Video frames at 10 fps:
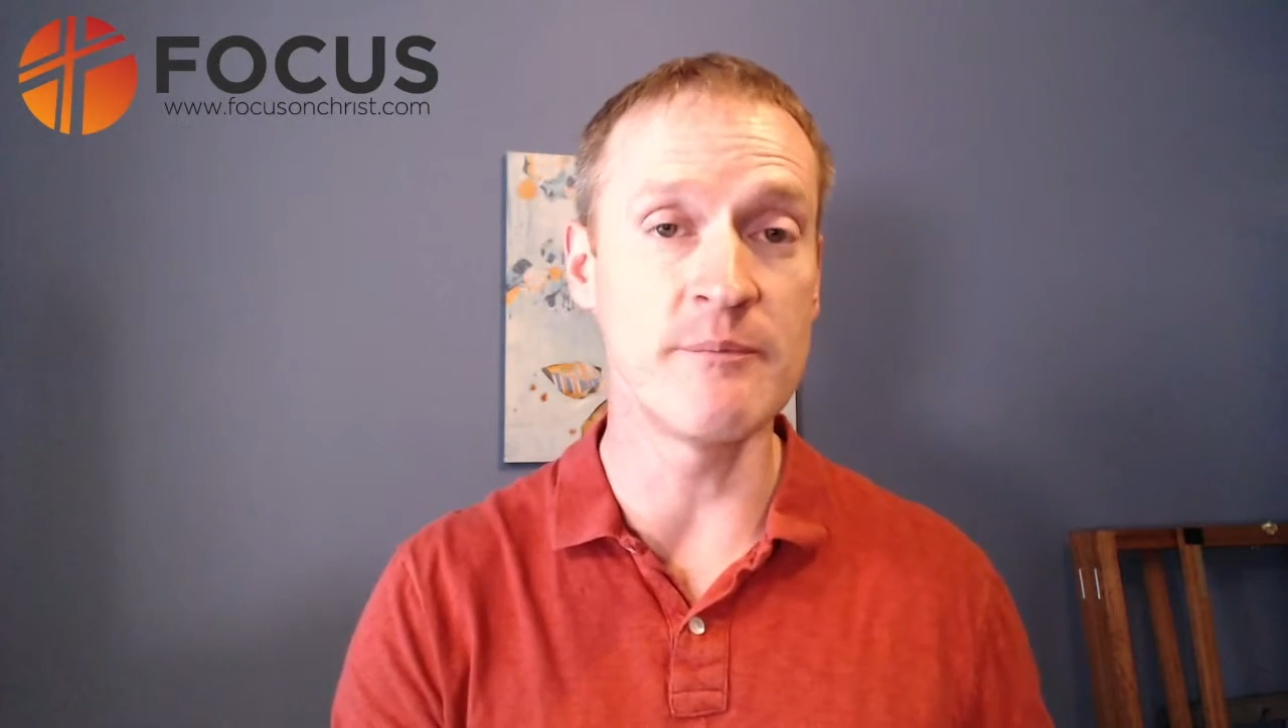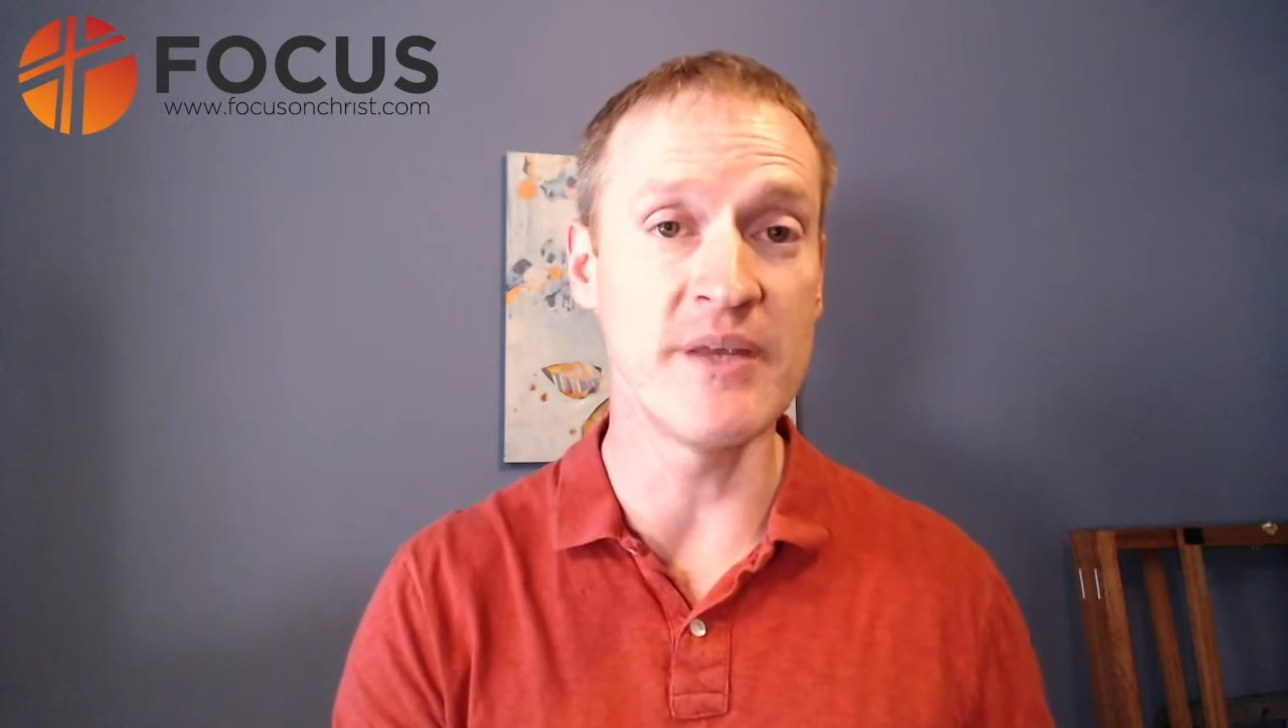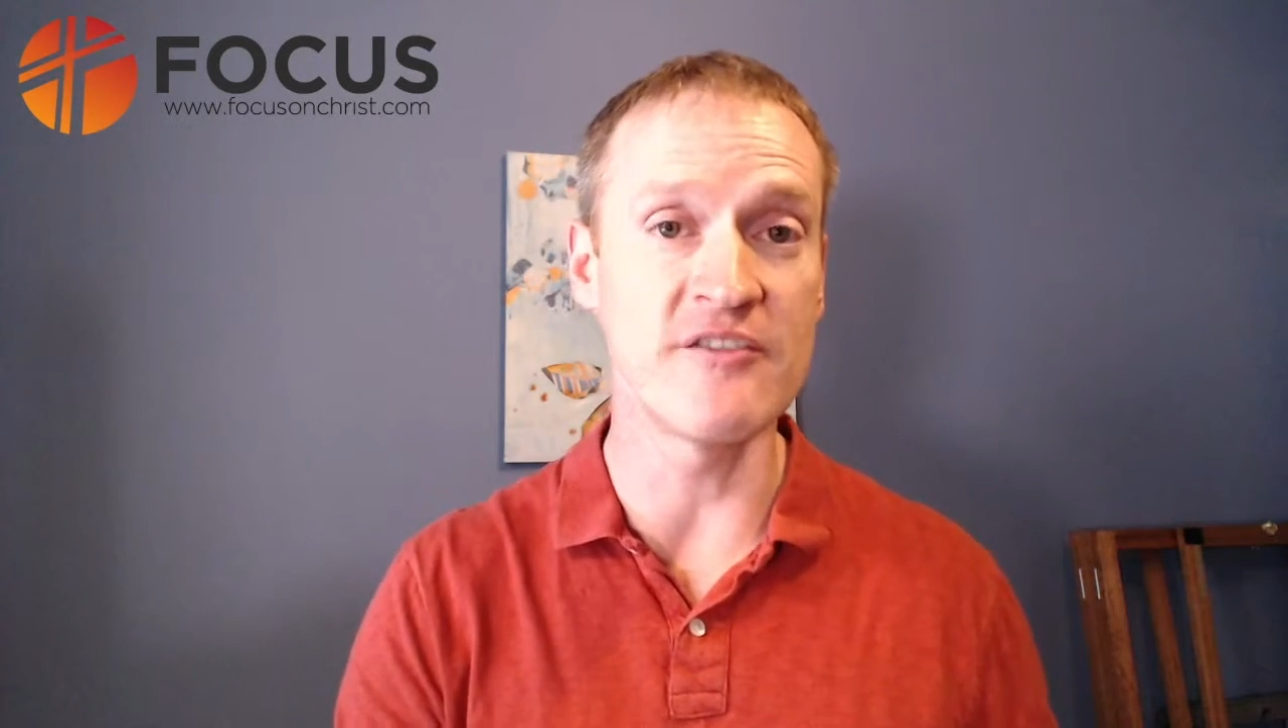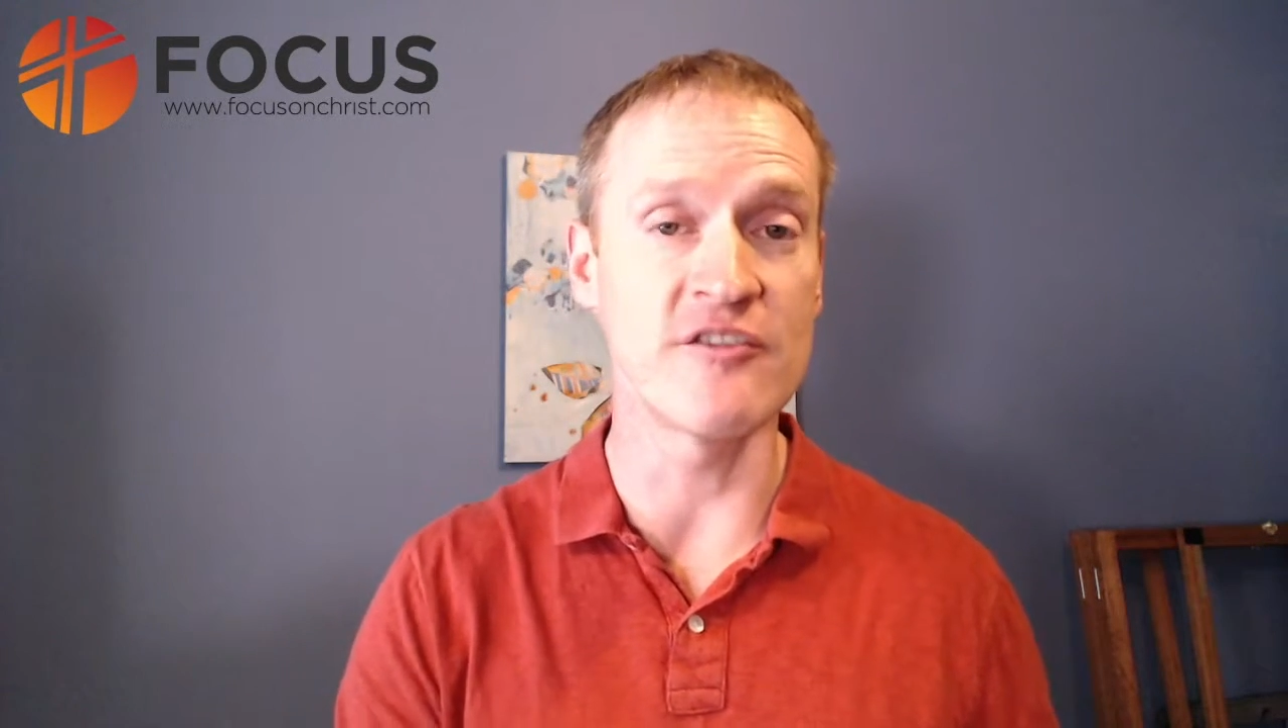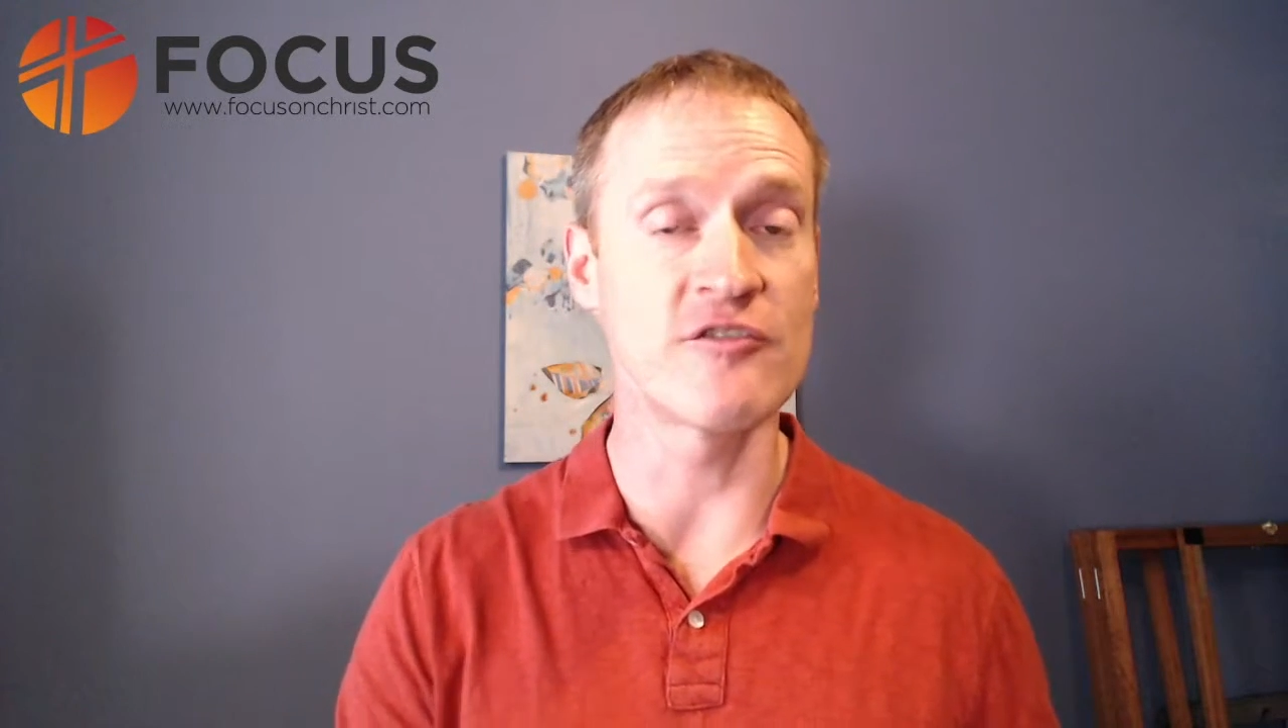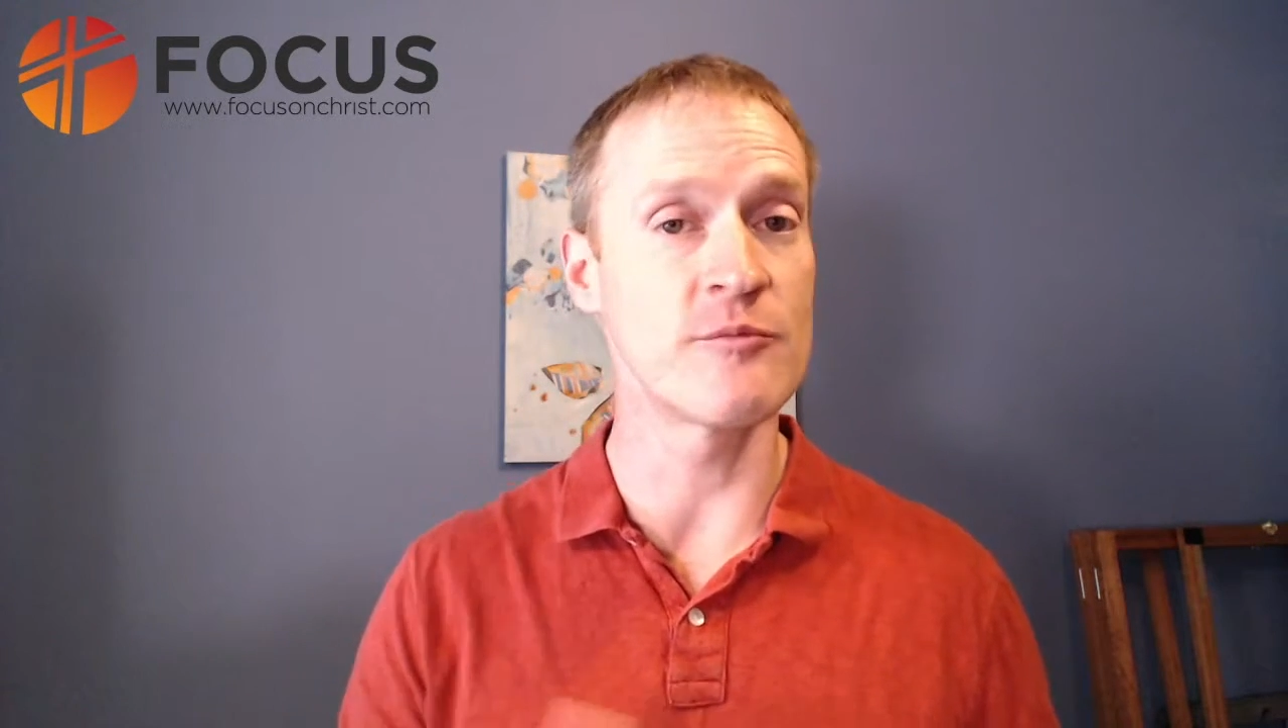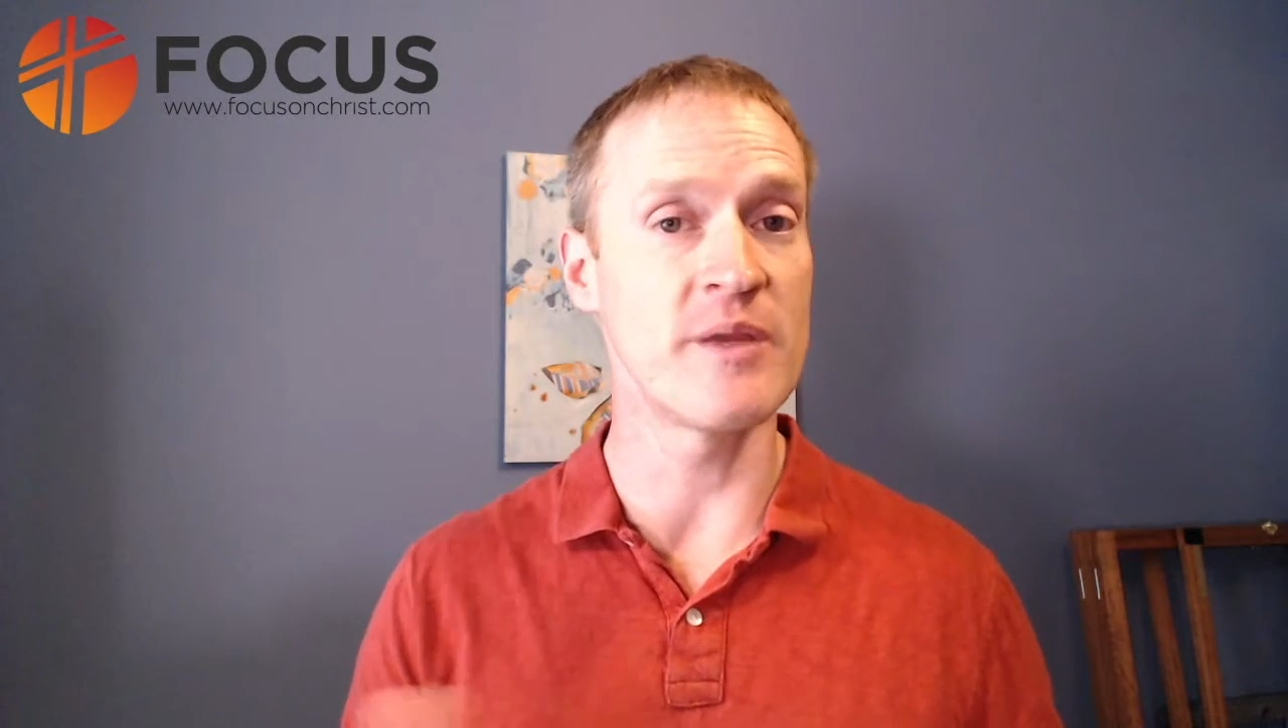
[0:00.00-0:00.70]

a business,